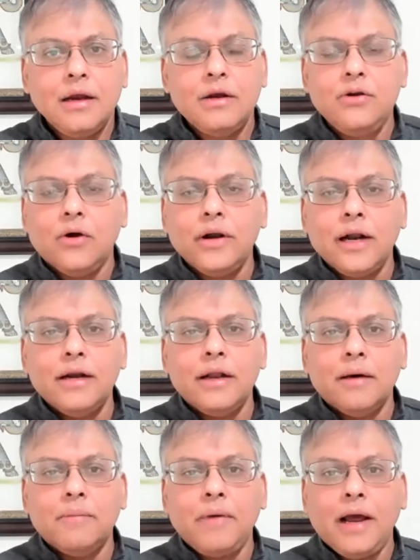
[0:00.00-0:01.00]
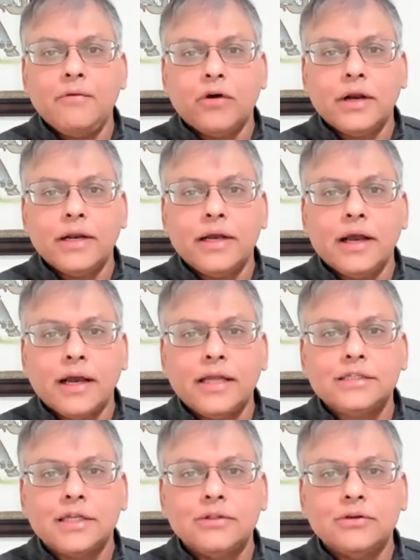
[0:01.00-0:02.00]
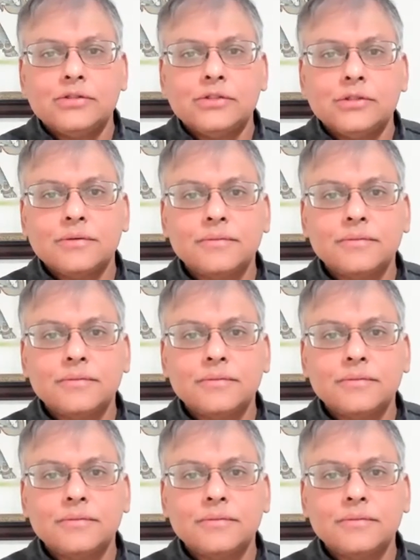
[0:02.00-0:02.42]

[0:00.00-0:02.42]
don't end up advocating against Hindus?